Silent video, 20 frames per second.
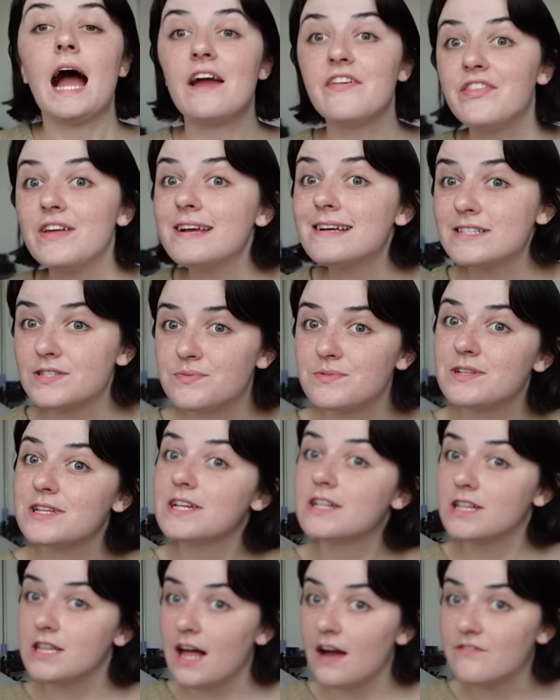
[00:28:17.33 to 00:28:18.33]
I think it's really
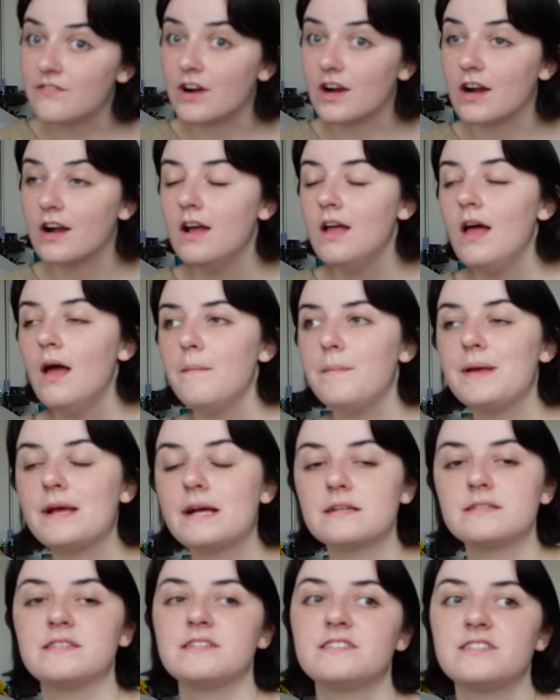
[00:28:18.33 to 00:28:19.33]
clever
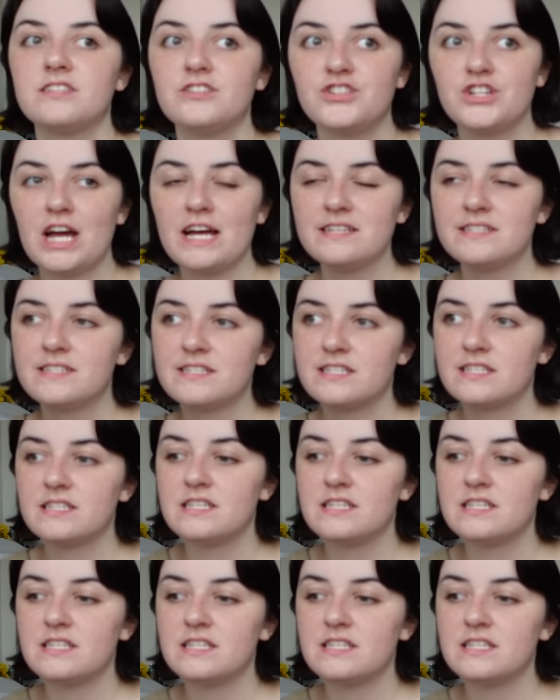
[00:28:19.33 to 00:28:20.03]
because it suggests